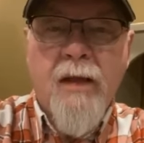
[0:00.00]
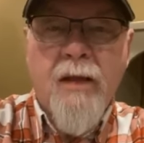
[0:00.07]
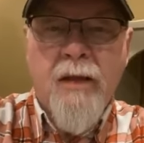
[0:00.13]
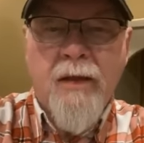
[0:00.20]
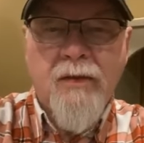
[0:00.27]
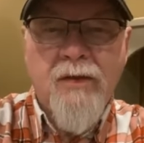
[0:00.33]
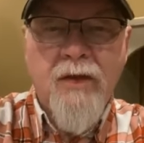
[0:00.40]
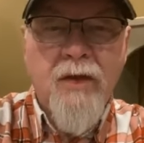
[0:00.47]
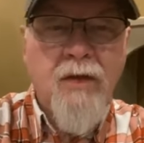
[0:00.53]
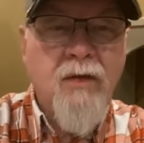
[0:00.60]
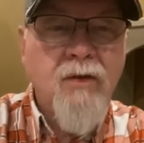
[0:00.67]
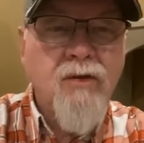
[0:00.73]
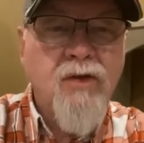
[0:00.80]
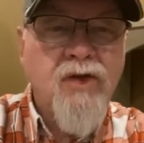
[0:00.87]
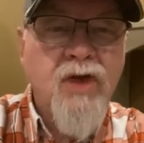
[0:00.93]
Let's see
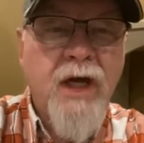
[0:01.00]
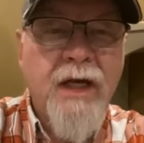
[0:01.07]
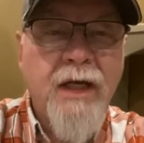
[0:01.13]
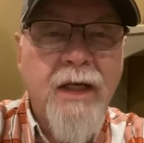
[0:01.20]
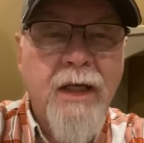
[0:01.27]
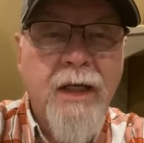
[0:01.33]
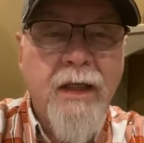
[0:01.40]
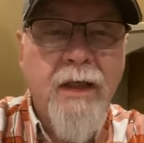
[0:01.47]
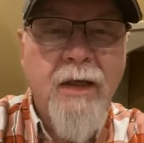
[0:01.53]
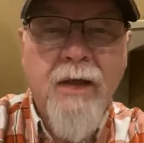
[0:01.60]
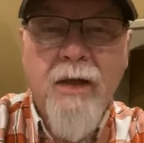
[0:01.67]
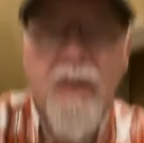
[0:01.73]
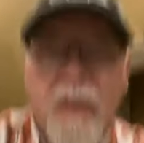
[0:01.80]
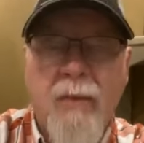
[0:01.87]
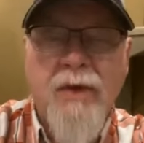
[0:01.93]
who's checking in
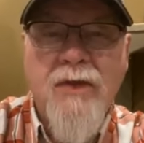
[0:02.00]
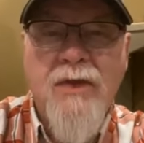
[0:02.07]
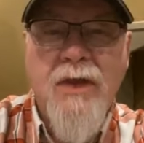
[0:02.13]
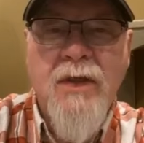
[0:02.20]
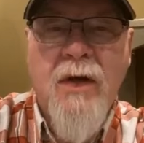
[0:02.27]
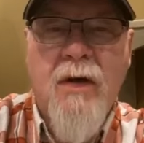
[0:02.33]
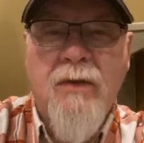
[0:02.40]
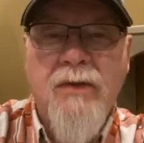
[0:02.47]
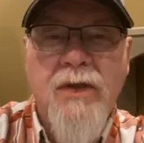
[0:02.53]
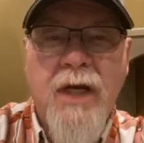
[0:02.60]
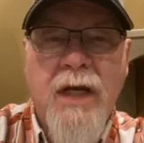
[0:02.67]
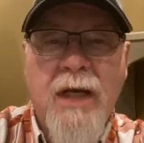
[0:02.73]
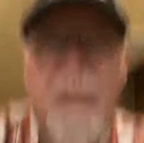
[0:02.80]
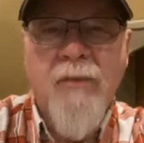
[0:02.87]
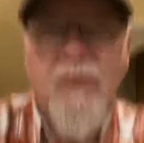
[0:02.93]
here. Let me see y'all's
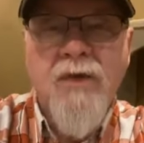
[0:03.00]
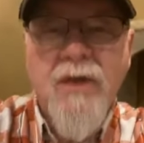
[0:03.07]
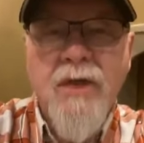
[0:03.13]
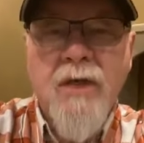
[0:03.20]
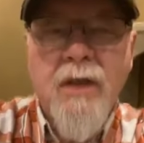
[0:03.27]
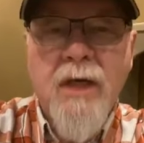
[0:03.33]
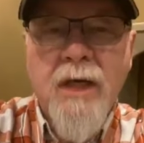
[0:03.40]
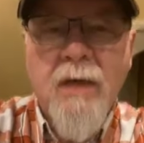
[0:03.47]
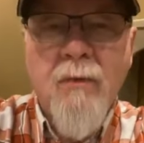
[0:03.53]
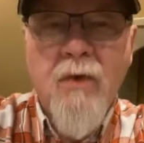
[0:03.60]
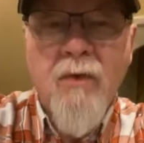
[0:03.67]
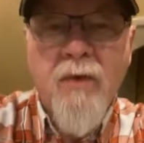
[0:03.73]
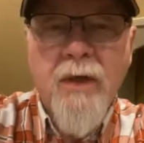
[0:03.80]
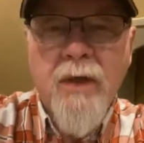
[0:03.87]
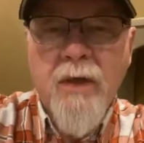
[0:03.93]
name. See your name
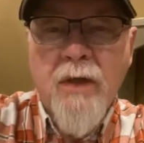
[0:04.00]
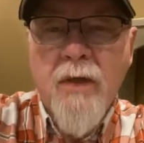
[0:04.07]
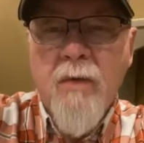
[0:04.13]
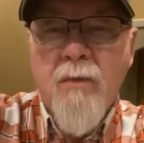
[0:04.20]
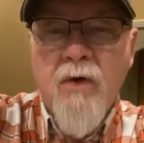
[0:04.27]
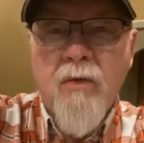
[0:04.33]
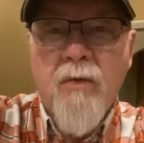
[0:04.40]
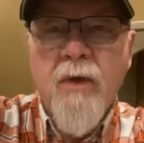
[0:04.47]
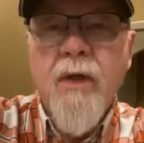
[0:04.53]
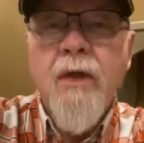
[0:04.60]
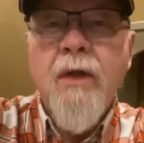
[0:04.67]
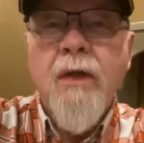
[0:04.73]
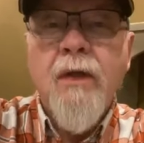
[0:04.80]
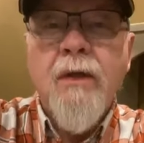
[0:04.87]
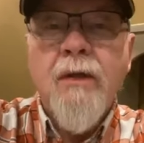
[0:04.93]
on here. Come on.
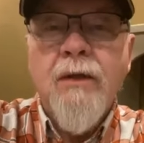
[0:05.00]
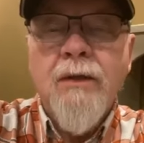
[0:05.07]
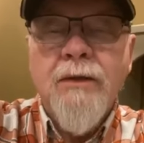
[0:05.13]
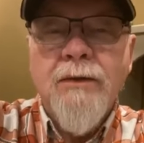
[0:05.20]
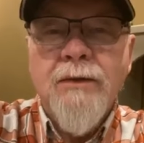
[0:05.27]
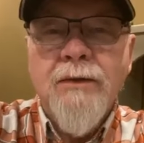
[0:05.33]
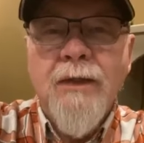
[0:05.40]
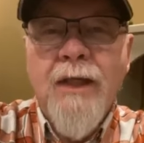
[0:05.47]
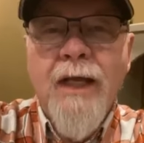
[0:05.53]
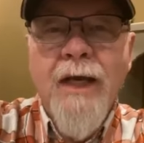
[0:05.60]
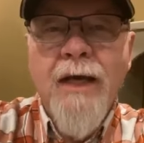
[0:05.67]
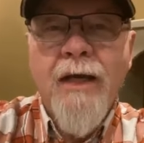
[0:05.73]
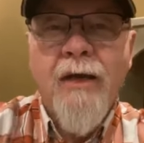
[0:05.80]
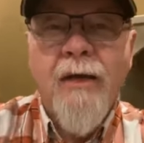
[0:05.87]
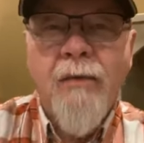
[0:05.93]

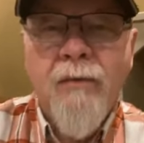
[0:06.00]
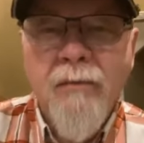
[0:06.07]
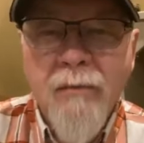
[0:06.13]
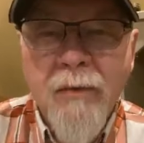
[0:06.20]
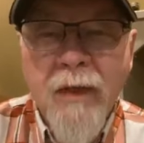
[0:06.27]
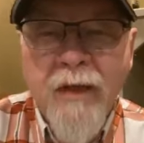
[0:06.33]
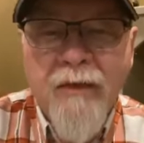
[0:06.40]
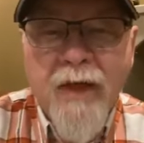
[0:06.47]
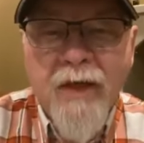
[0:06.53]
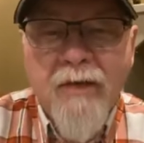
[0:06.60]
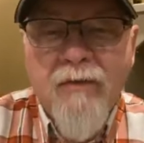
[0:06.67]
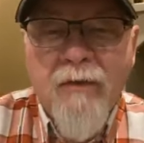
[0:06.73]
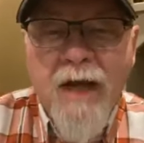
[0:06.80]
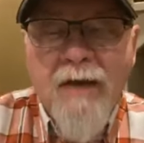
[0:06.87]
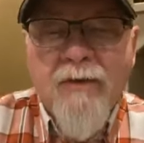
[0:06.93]
Line up. I think
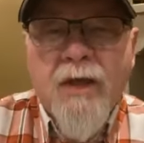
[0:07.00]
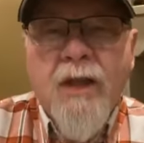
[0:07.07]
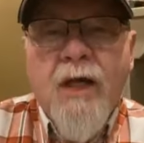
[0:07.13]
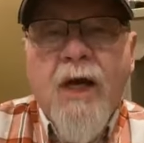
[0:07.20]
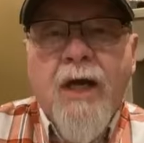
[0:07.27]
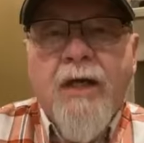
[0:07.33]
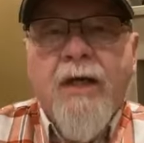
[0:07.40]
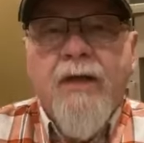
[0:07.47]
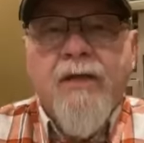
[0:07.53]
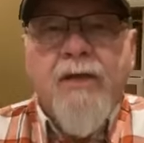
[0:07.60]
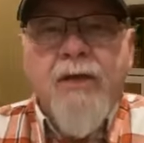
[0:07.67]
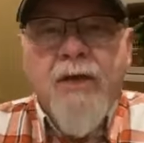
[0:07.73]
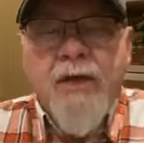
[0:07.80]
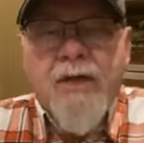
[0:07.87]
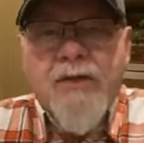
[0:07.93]
it's 5 o'clock in
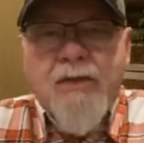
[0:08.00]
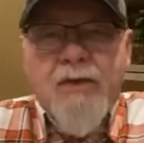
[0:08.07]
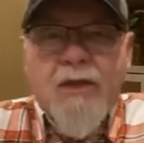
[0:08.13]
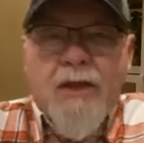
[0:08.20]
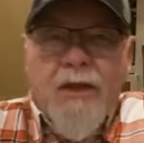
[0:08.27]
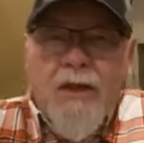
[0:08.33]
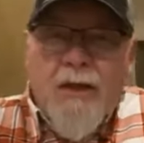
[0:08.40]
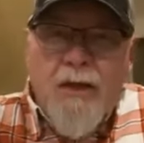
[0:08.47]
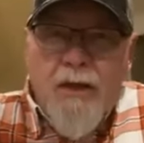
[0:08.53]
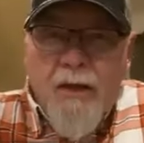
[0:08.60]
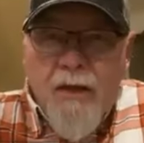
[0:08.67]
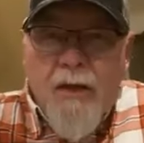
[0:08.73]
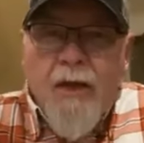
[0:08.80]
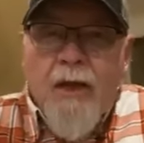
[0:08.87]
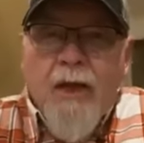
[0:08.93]
Tennessee,
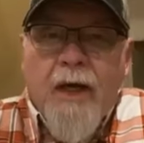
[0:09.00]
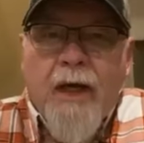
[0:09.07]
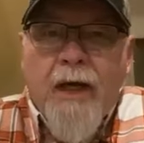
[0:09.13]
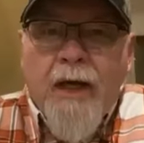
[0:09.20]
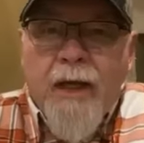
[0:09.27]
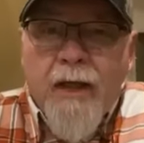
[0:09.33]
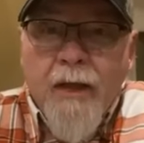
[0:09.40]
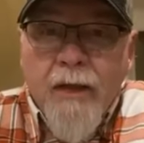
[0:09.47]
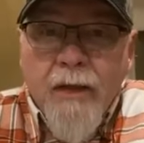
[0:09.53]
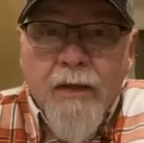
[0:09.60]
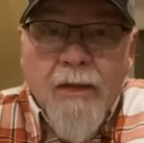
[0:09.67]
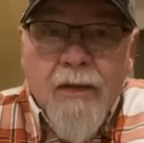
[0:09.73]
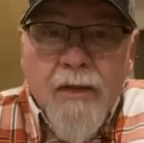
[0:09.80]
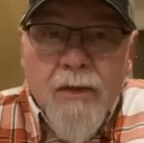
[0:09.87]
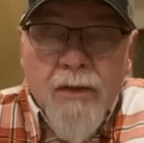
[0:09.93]
and
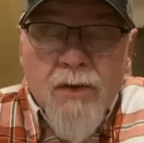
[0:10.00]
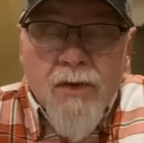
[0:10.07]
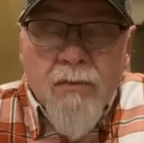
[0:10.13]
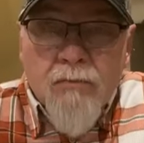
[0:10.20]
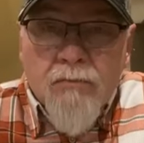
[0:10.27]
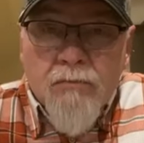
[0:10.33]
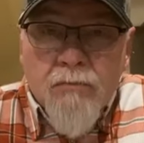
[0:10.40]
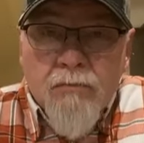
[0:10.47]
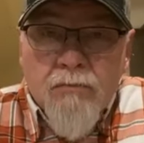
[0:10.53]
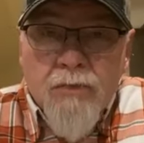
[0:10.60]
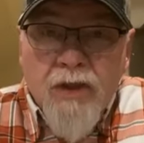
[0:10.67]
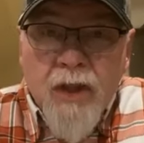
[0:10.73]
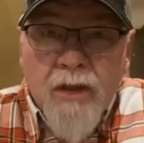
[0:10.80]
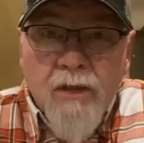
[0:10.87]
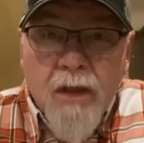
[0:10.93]
it's
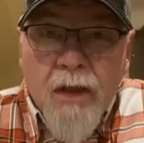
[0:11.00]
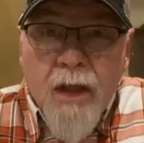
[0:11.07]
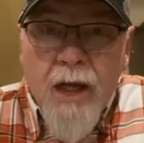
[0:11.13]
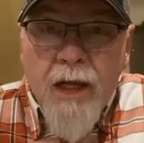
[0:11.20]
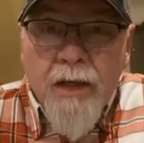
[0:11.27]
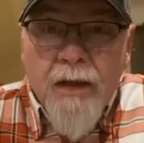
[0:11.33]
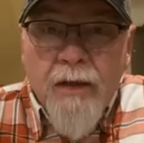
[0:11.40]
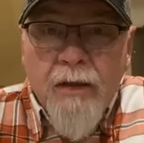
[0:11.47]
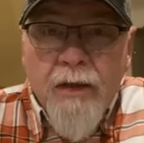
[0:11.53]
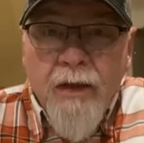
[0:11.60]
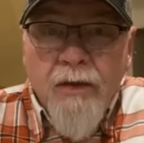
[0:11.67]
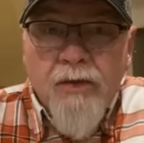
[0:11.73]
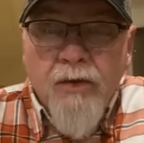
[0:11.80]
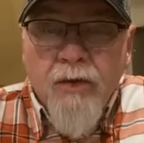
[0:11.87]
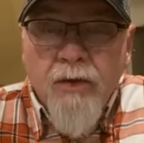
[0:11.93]
6 o'clock in
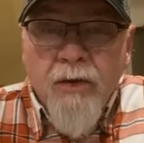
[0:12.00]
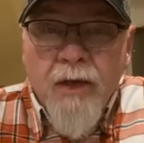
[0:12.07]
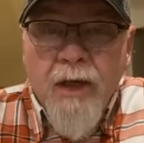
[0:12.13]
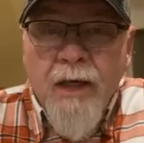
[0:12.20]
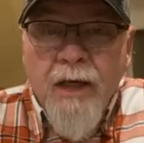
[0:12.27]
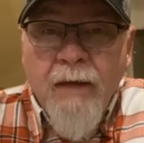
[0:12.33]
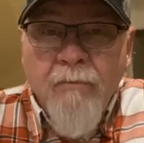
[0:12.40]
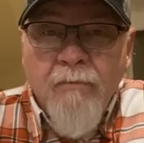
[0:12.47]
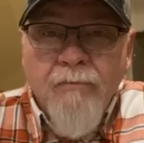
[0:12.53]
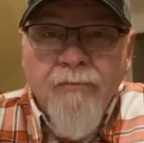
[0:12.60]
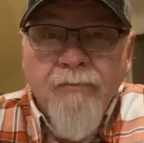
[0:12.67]
Eastern time,